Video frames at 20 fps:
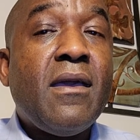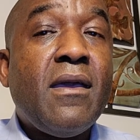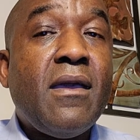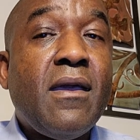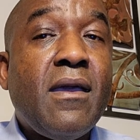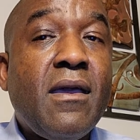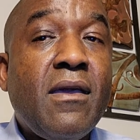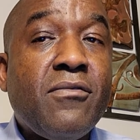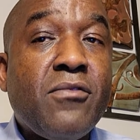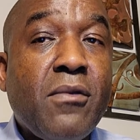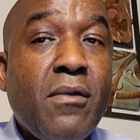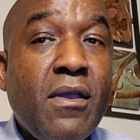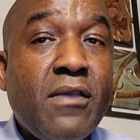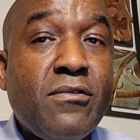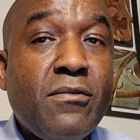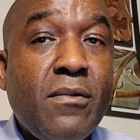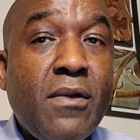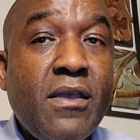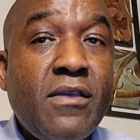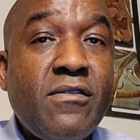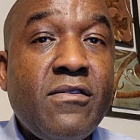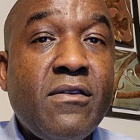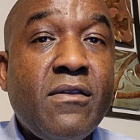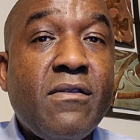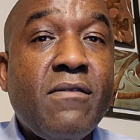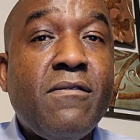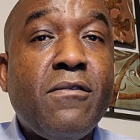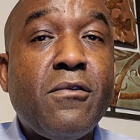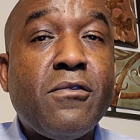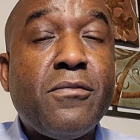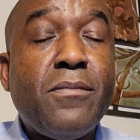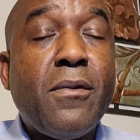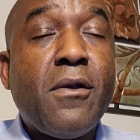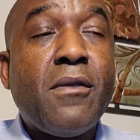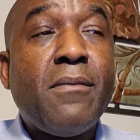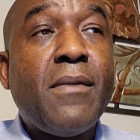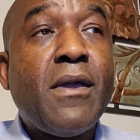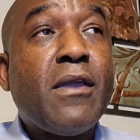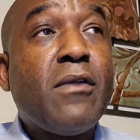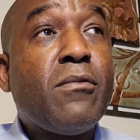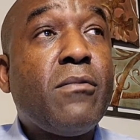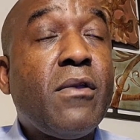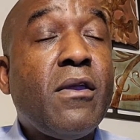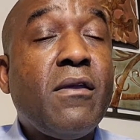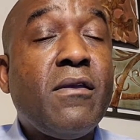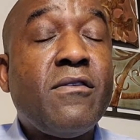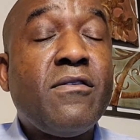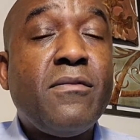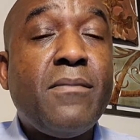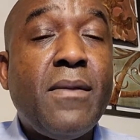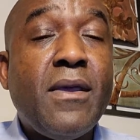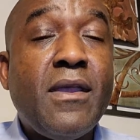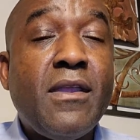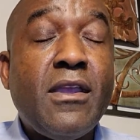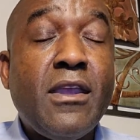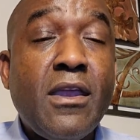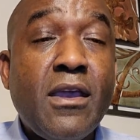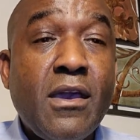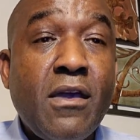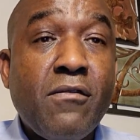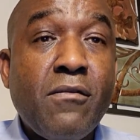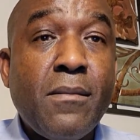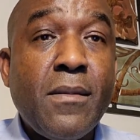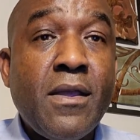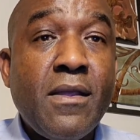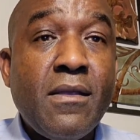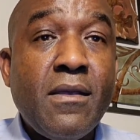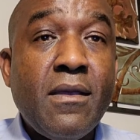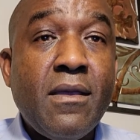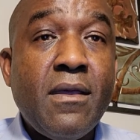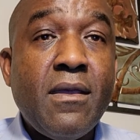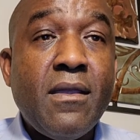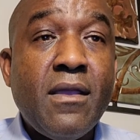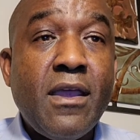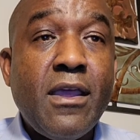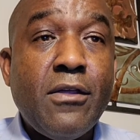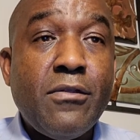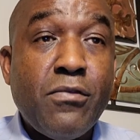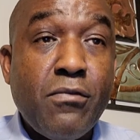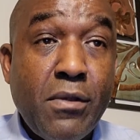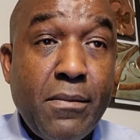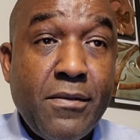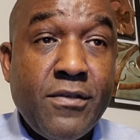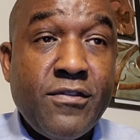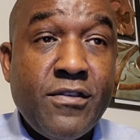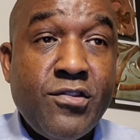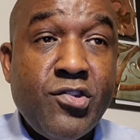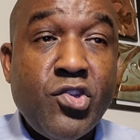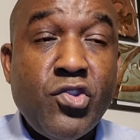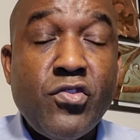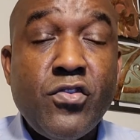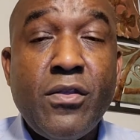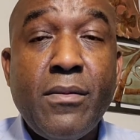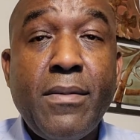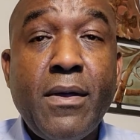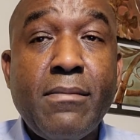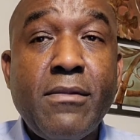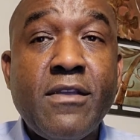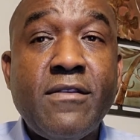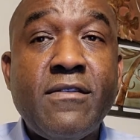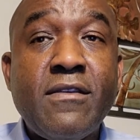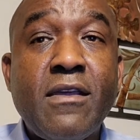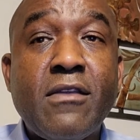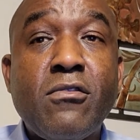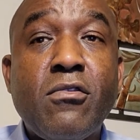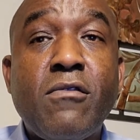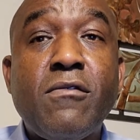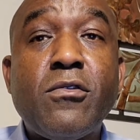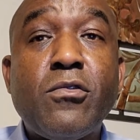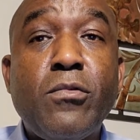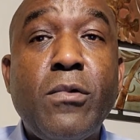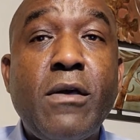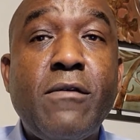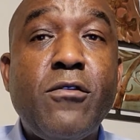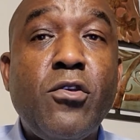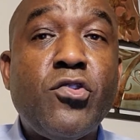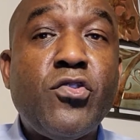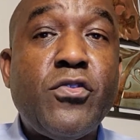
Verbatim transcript: After graduation, the first part of my career I spent in government, and I held three positions in the public sector over a 12 year